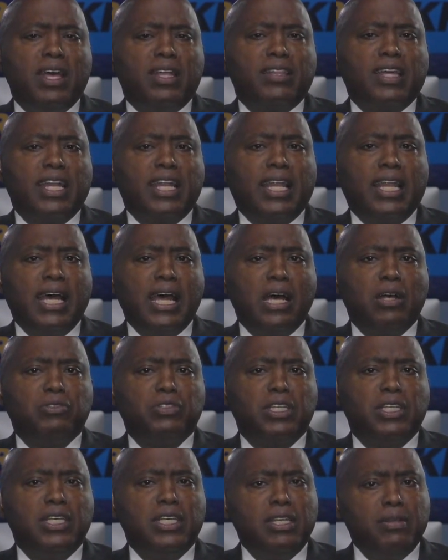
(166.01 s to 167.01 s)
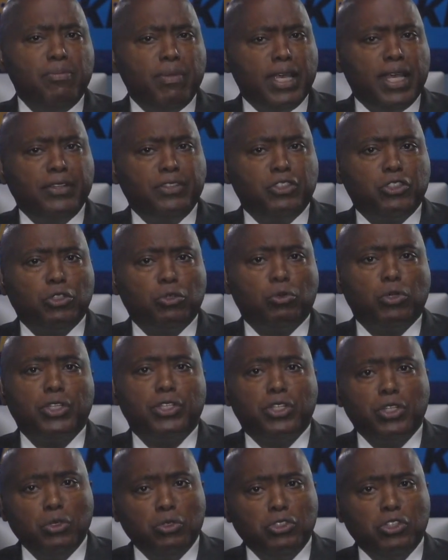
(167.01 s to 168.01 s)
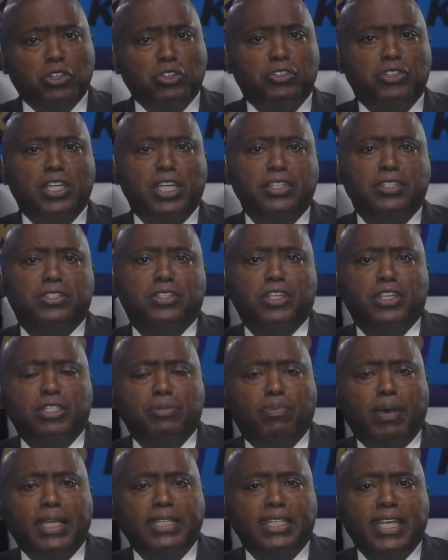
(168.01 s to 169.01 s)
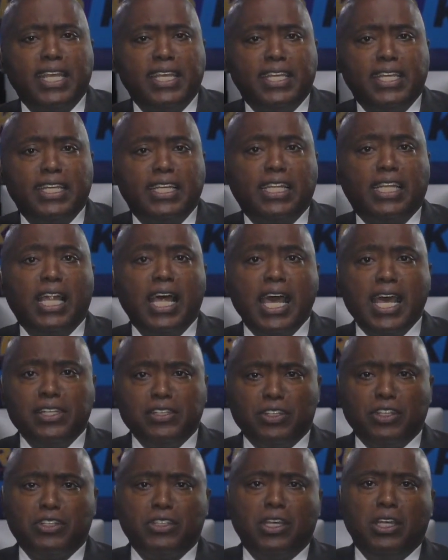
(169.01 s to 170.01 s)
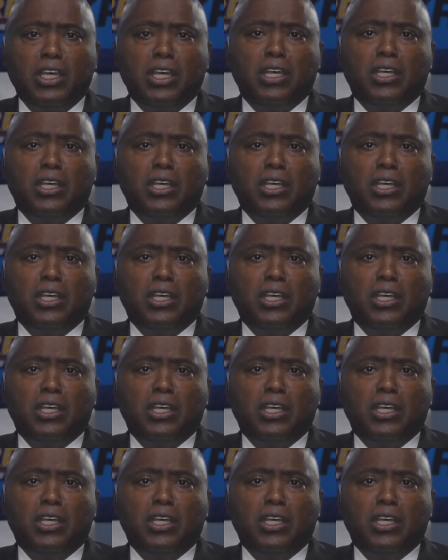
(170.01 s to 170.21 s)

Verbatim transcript: that allows inmates to reduce their sentences by taking classes